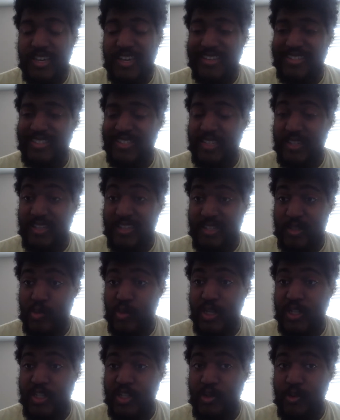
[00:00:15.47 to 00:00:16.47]
Yes,
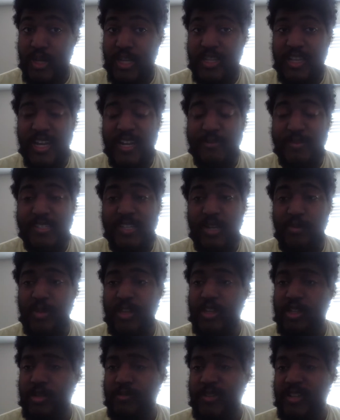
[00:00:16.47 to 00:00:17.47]
yes, we do. I thought I was going to
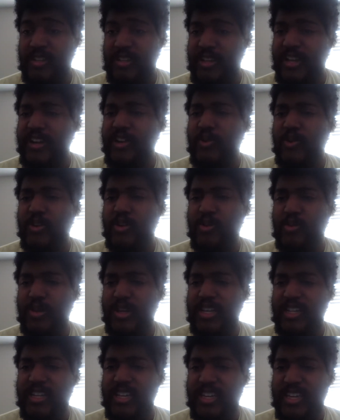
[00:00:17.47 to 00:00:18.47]
be a little bit later in the
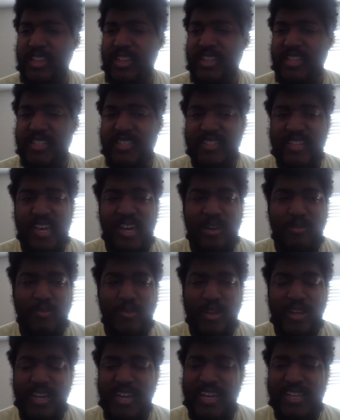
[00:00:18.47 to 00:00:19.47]
week to get this out,
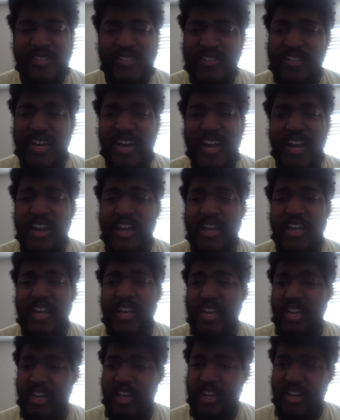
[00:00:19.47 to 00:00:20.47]
but I guess not.
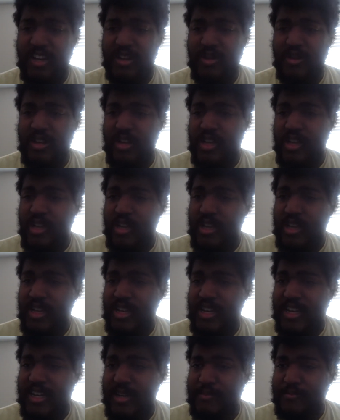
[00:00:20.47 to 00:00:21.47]
You know,
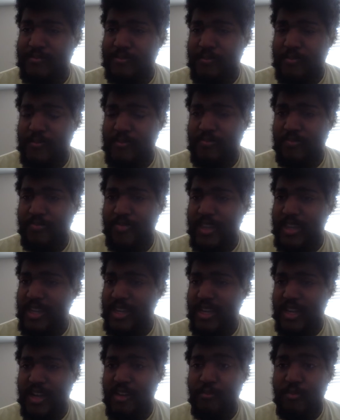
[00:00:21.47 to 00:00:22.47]
um,
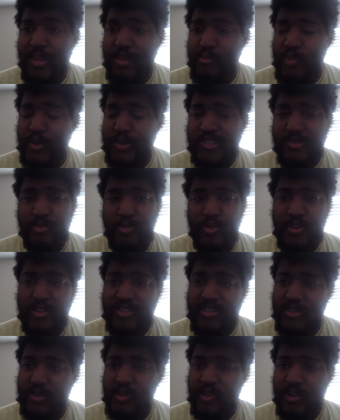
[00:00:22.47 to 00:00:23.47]
I'm Big Boy
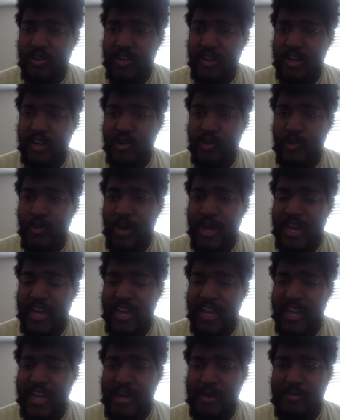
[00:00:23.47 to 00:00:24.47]
Sports. You already know who I
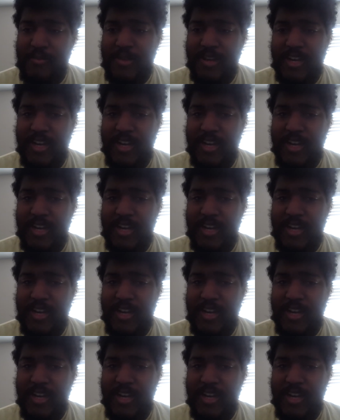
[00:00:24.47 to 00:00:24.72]
am.